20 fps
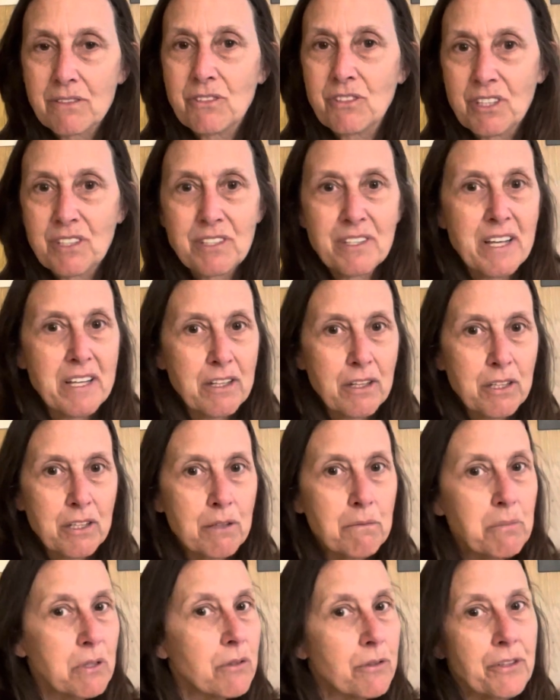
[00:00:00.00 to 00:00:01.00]
just like a
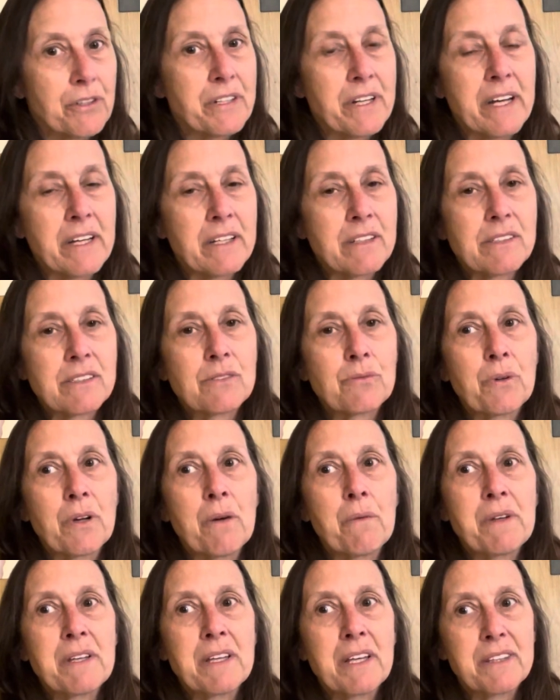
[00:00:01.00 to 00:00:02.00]
computer does, where
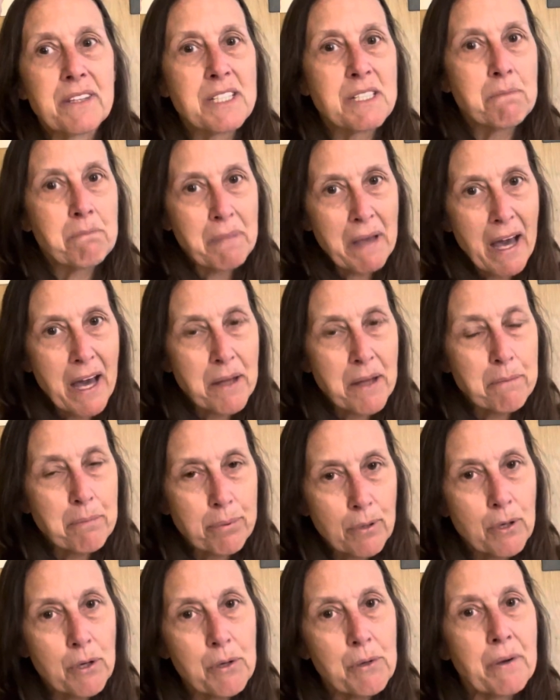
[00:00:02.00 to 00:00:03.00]
we get these bad
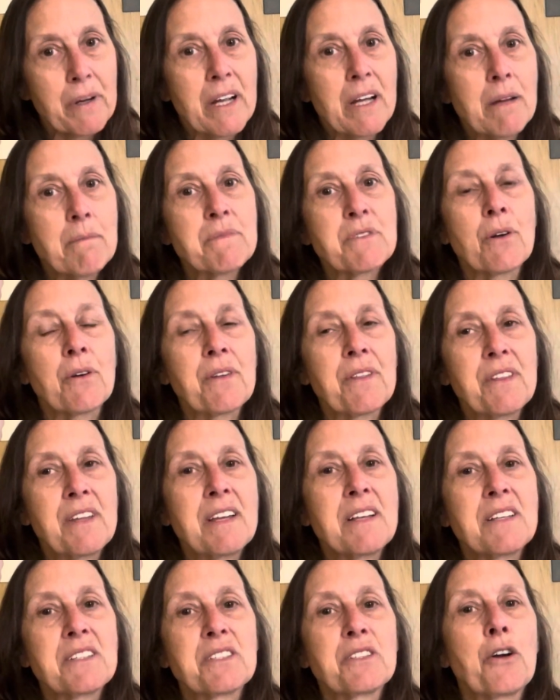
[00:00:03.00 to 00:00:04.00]
programs or
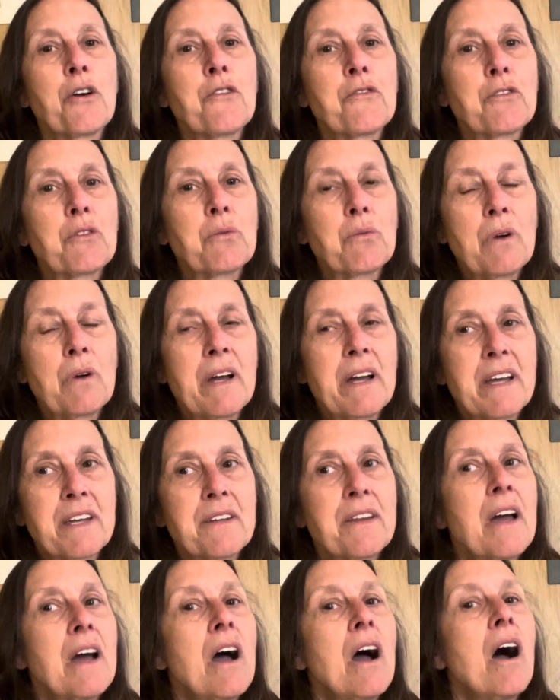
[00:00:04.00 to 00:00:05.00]
things that
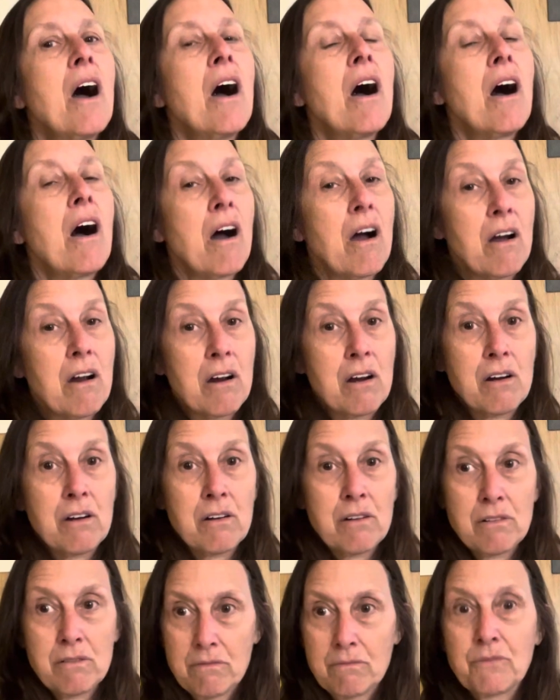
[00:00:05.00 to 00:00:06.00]
override
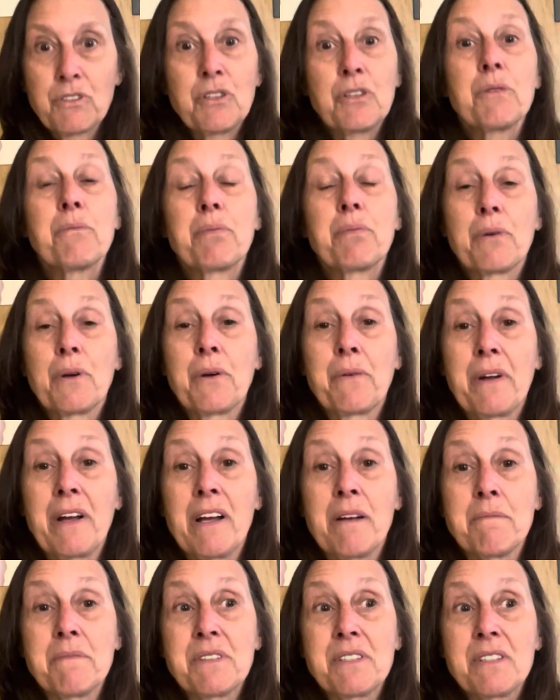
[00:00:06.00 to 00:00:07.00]
our good
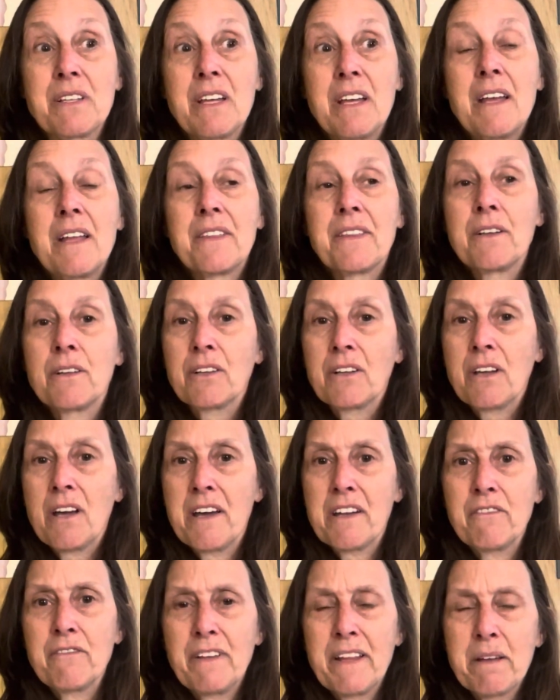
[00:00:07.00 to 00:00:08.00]
programs that'll
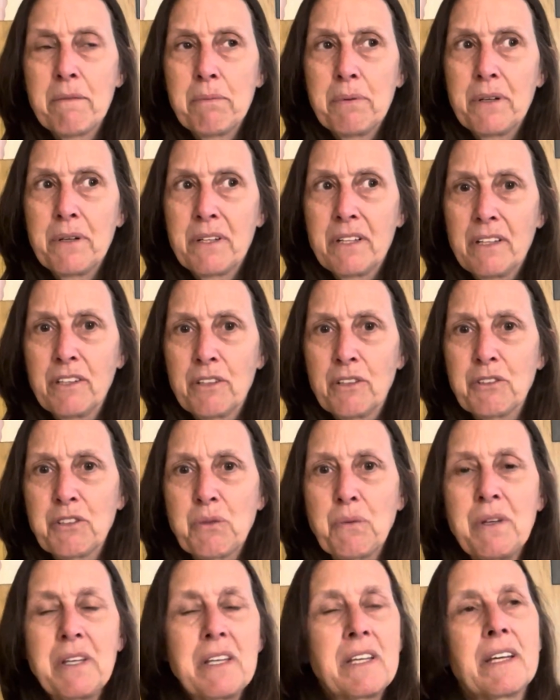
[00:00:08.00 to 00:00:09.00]
kind of like put a little
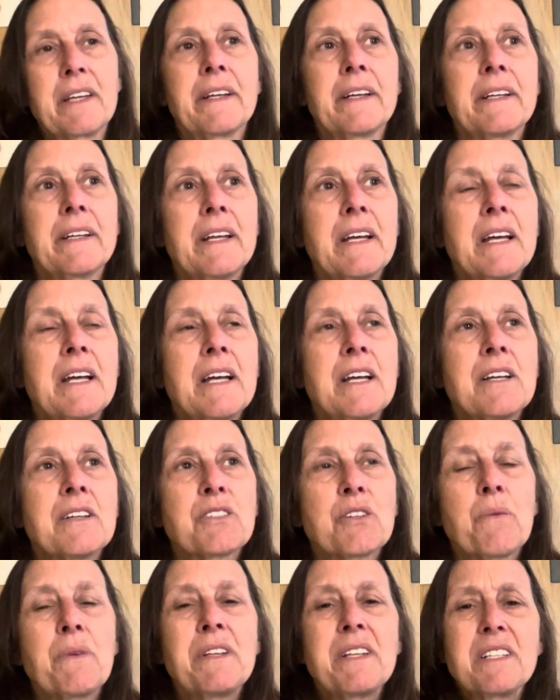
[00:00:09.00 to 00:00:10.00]
tweak in it.
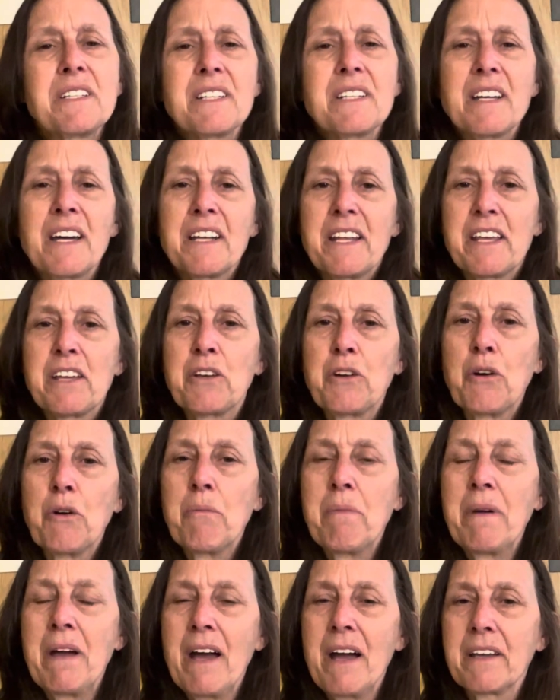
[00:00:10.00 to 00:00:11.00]
So we need to kind of like go
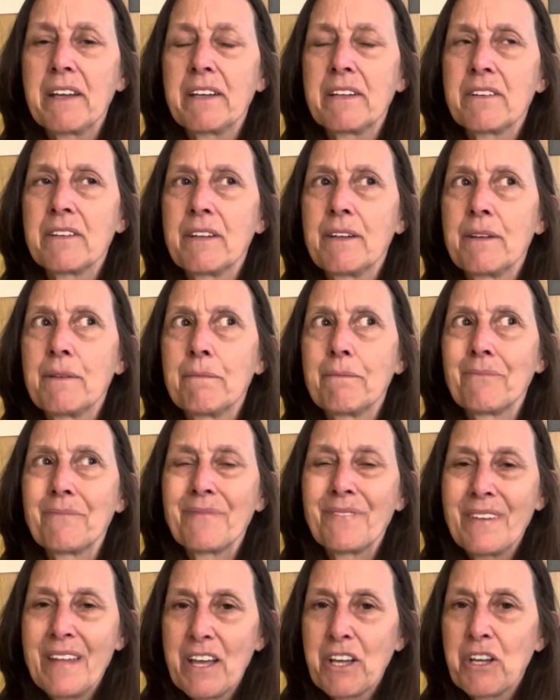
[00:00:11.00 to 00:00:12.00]
back and
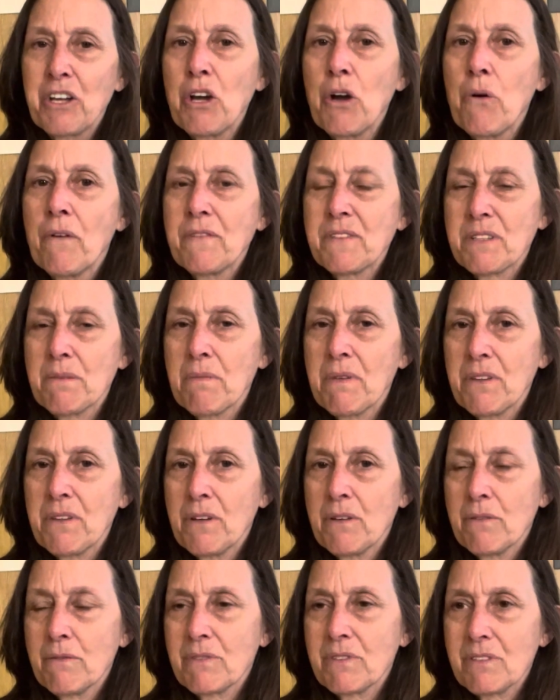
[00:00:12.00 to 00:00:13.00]
let go of some of
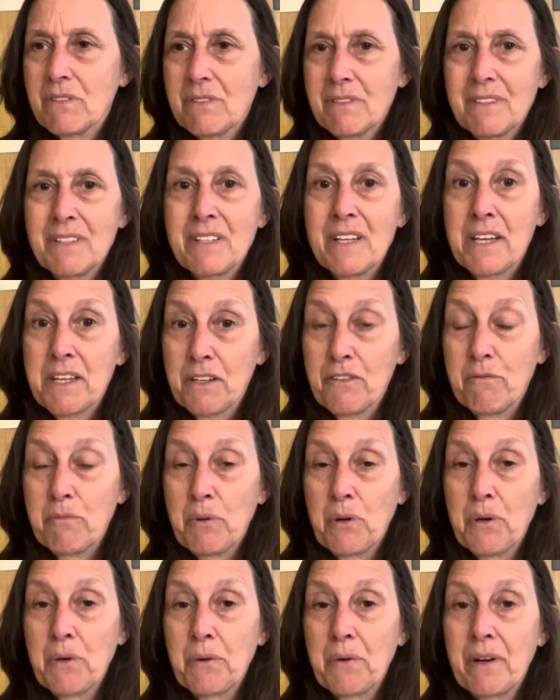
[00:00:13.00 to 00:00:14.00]
those negative
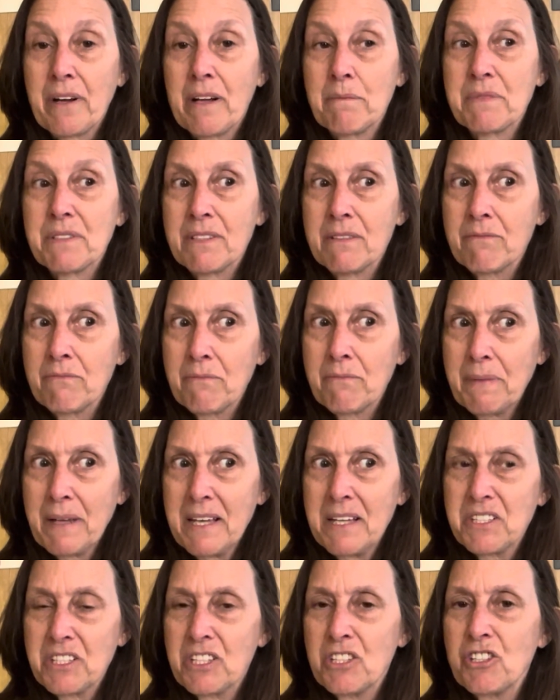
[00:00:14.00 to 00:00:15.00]
programs and pay
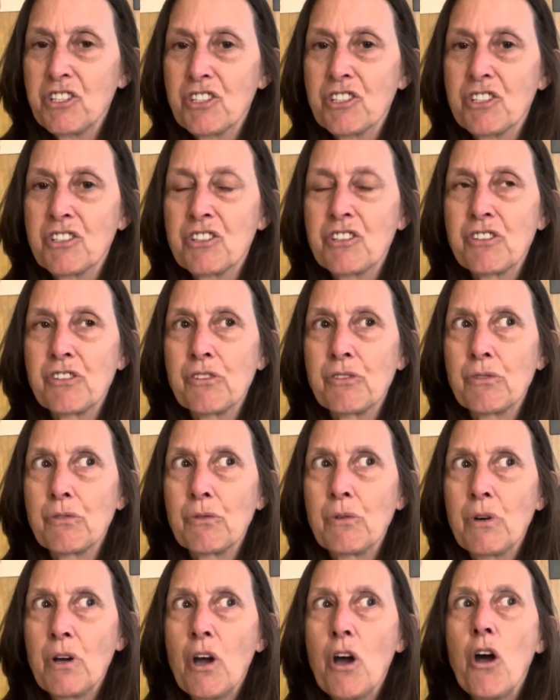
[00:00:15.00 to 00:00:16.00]
attention
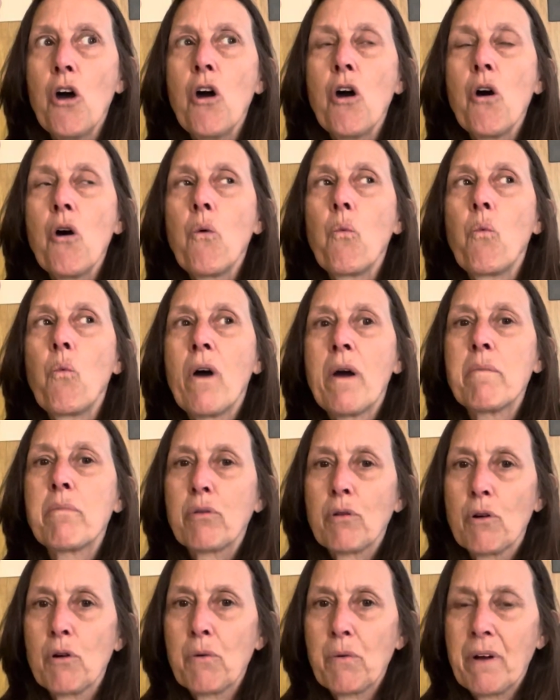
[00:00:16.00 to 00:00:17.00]
to what
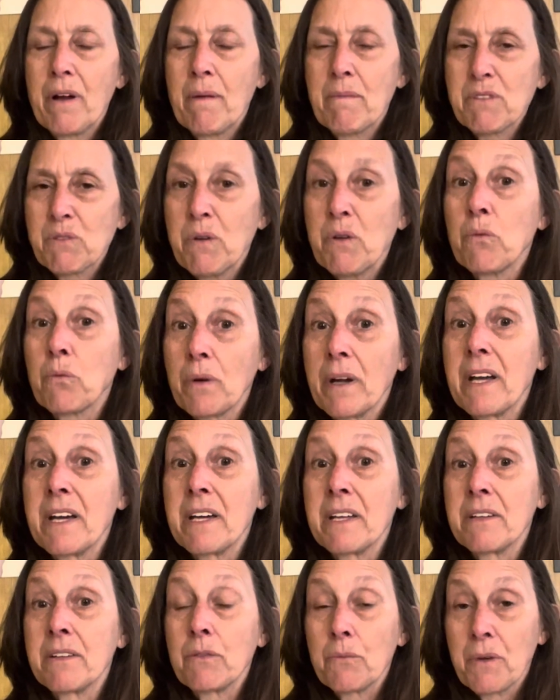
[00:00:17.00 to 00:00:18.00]
programs we
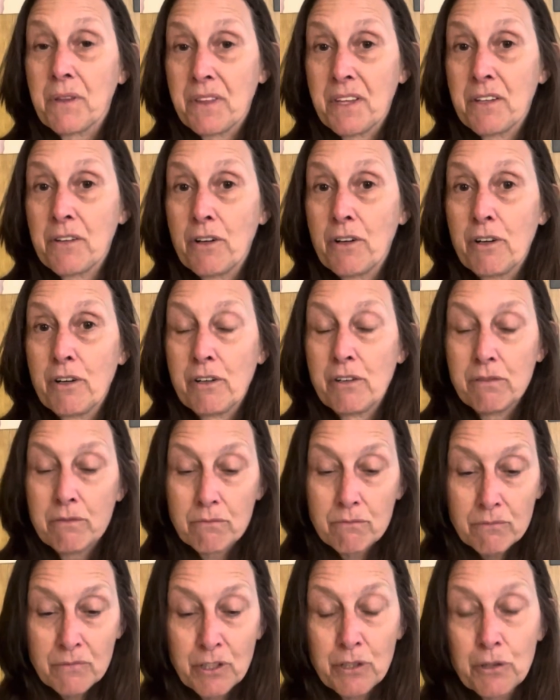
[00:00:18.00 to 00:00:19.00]
run within our
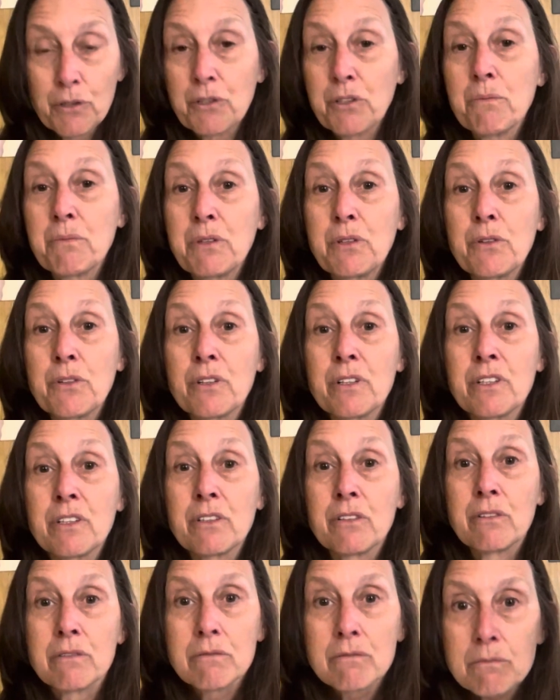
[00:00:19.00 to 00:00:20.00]
little
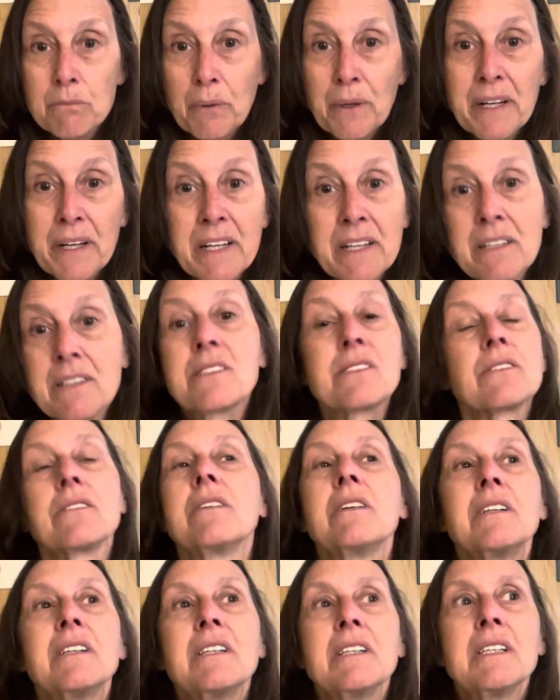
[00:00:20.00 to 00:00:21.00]
computer brains
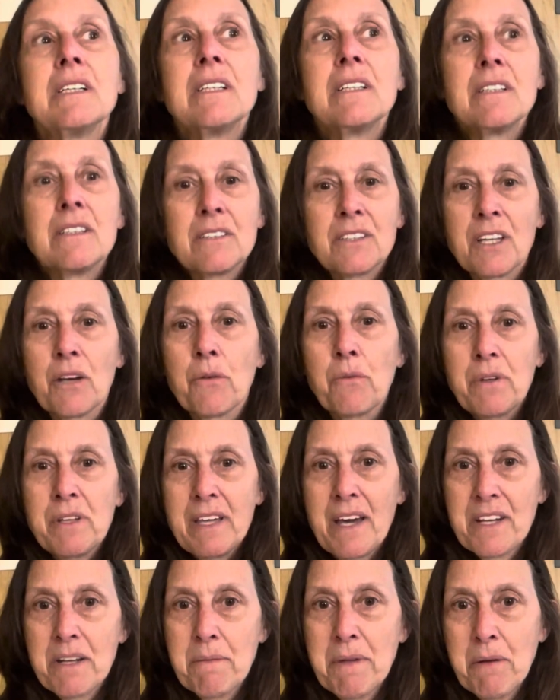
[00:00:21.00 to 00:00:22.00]
that we
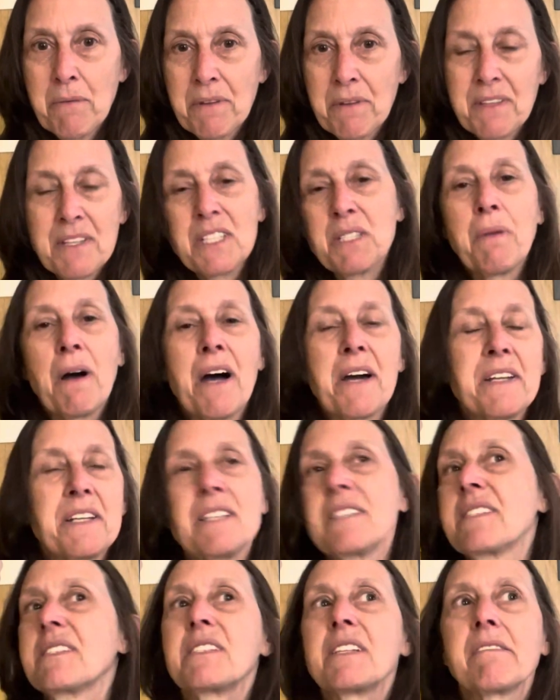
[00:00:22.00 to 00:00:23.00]
animate with these
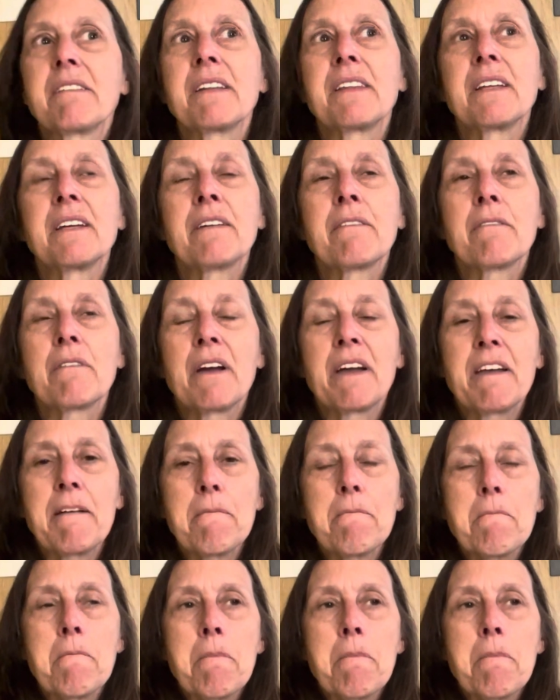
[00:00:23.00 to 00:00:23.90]
bodies and everything, right?